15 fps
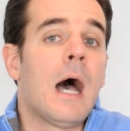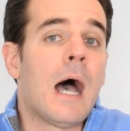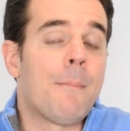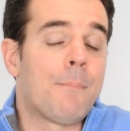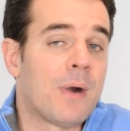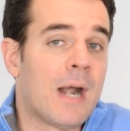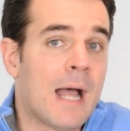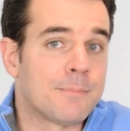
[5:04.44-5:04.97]

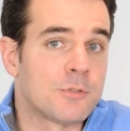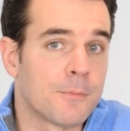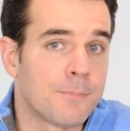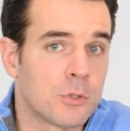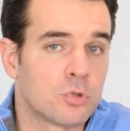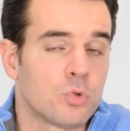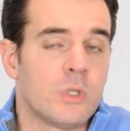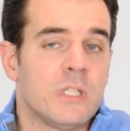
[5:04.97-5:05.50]
perhaps
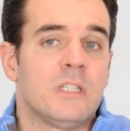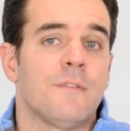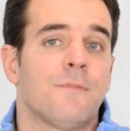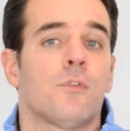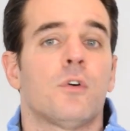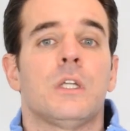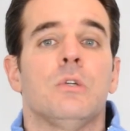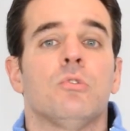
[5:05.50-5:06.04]
opportunity
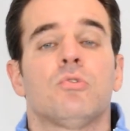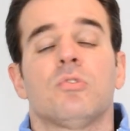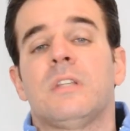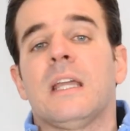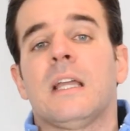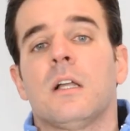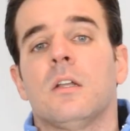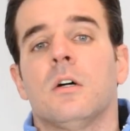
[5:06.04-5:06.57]
for you to
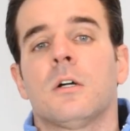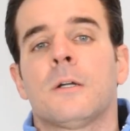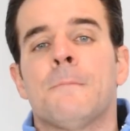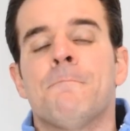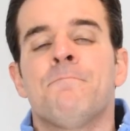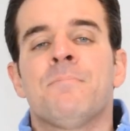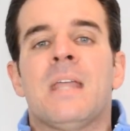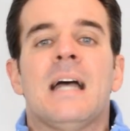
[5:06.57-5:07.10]
take a look
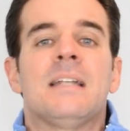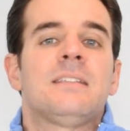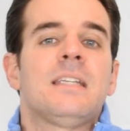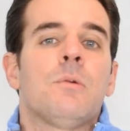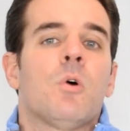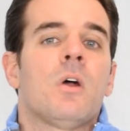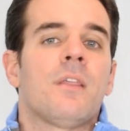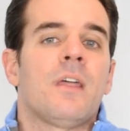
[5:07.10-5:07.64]
and see
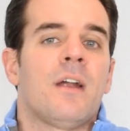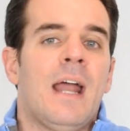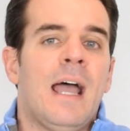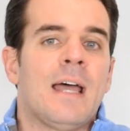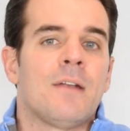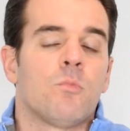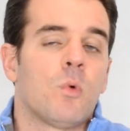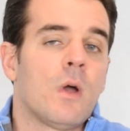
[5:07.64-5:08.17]
where they're
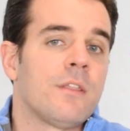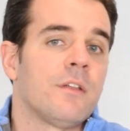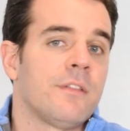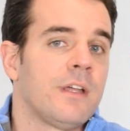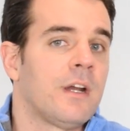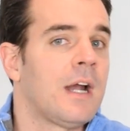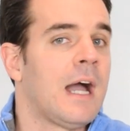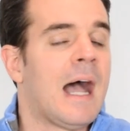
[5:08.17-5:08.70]
at, whether
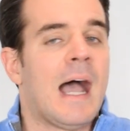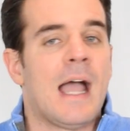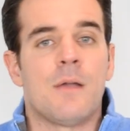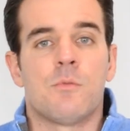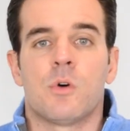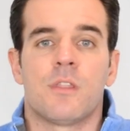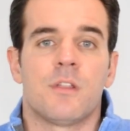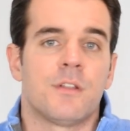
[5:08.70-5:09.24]
they're high,
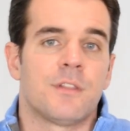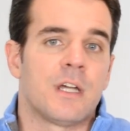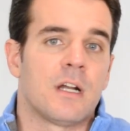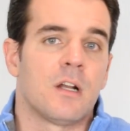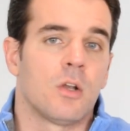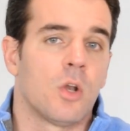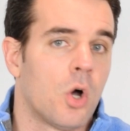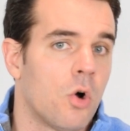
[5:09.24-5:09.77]
whether
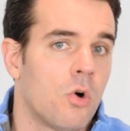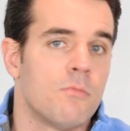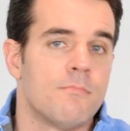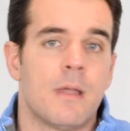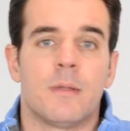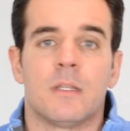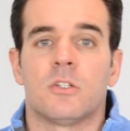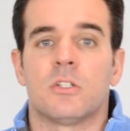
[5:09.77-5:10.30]
they're low.
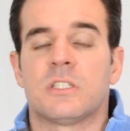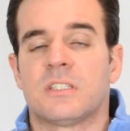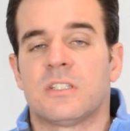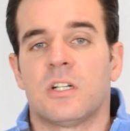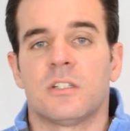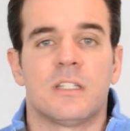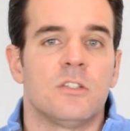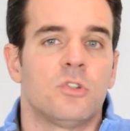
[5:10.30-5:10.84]
Maybe there's
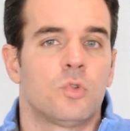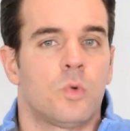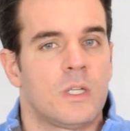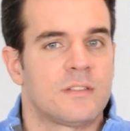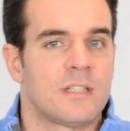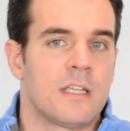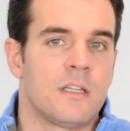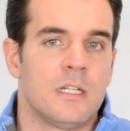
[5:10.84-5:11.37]
certain
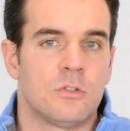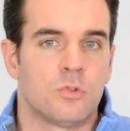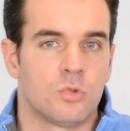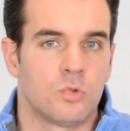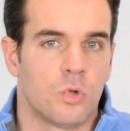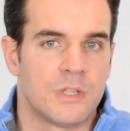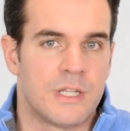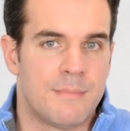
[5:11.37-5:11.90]
tweaks that you need to
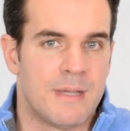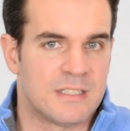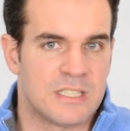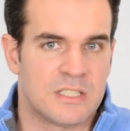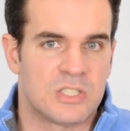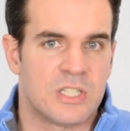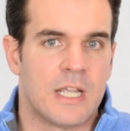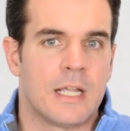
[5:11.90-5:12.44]
do on the
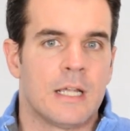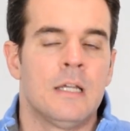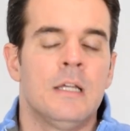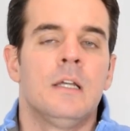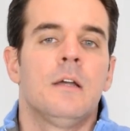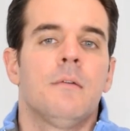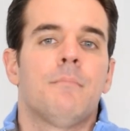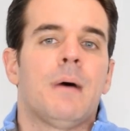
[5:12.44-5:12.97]
messaging.
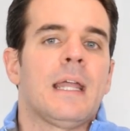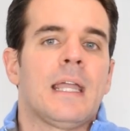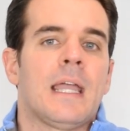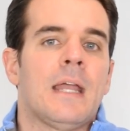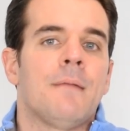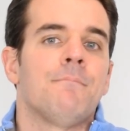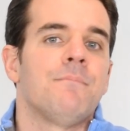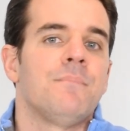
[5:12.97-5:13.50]
But
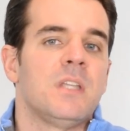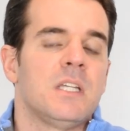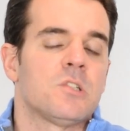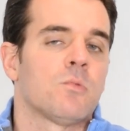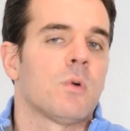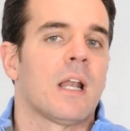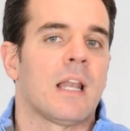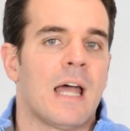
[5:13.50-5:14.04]
again, this
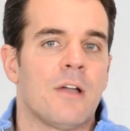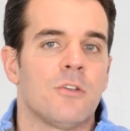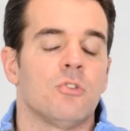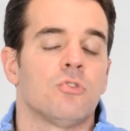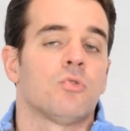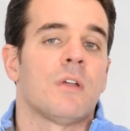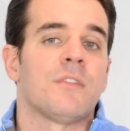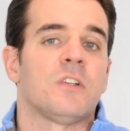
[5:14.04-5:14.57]
would allow
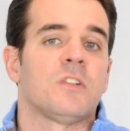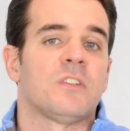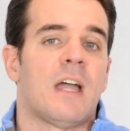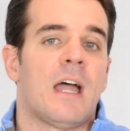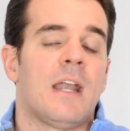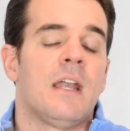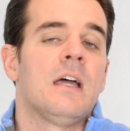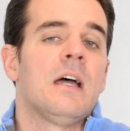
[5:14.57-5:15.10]
you to
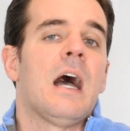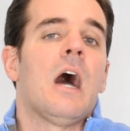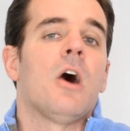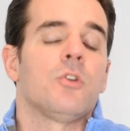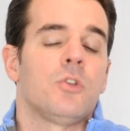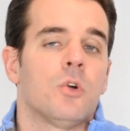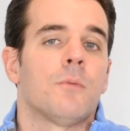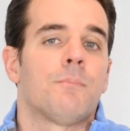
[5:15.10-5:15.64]
understand how
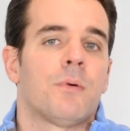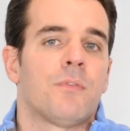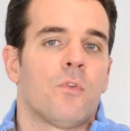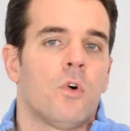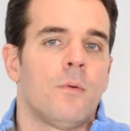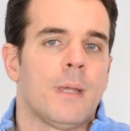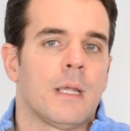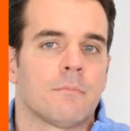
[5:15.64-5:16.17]
you're
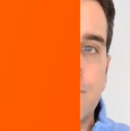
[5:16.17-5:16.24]
performing.